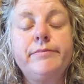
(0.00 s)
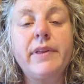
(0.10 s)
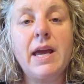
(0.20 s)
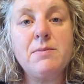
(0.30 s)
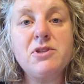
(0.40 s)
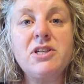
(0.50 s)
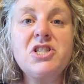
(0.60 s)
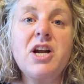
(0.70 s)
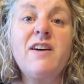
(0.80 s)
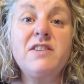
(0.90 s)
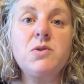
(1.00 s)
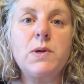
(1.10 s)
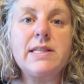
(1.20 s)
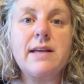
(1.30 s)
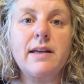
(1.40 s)
the camera's going to shut off in
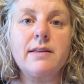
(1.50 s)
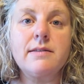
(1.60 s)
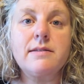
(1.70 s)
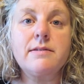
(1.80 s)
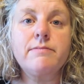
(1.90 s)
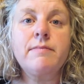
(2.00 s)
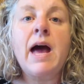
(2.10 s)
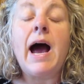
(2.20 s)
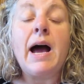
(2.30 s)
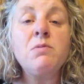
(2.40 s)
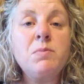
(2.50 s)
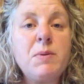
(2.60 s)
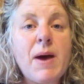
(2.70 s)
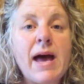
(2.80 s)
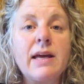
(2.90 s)
20 seconds. I will
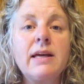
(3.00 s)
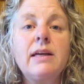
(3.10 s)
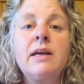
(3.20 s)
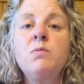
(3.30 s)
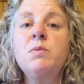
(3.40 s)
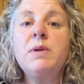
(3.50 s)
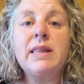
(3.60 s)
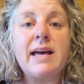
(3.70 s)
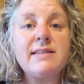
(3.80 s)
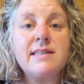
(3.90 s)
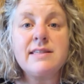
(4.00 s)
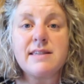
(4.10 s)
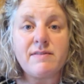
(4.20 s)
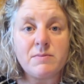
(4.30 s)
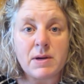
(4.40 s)
be back. It will be less than
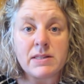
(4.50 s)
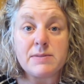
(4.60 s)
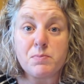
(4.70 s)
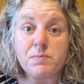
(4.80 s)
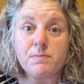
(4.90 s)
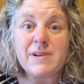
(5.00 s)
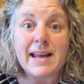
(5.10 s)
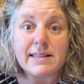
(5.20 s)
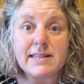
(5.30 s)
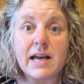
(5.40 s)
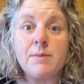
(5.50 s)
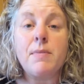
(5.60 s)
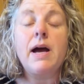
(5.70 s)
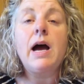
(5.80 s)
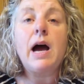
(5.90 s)
7 months next
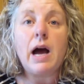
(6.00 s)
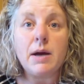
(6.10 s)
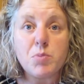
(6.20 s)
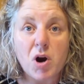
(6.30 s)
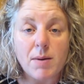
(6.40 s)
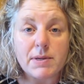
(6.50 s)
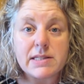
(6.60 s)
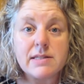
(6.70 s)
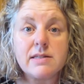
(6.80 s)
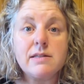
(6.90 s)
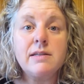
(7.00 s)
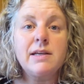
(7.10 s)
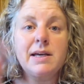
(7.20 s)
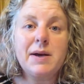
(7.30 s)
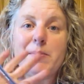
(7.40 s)
time. I promise.
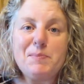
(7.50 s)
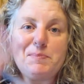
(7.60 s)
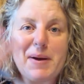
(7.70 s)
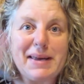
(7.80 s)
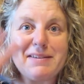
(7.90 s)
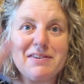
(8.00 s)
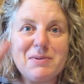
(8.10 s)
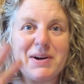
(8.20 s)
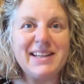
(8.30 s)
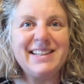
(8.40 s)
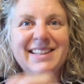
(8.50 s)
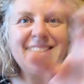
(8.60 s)
Bye, everyone.